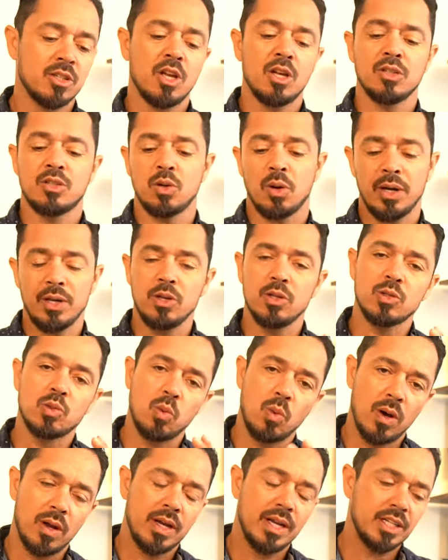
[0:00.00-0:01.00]
so I use
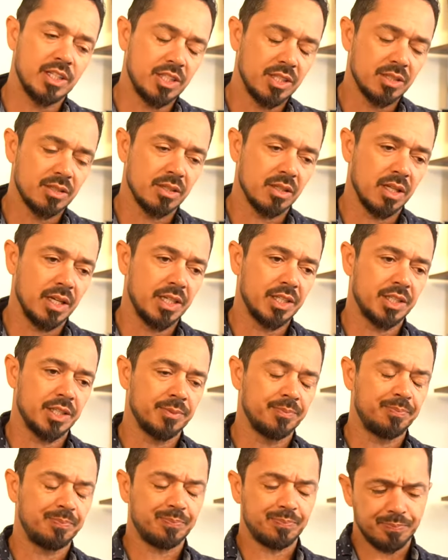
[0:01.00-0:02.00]
one inch
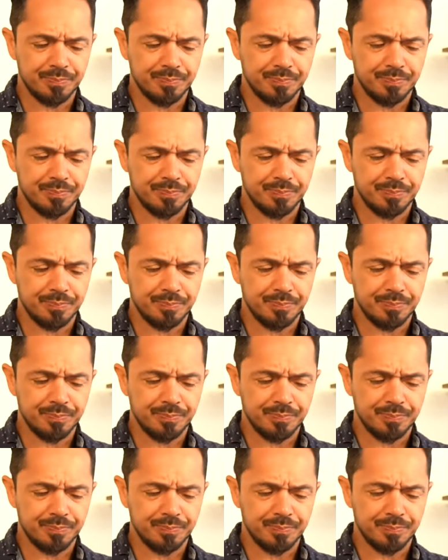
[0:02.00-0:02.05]
insulation.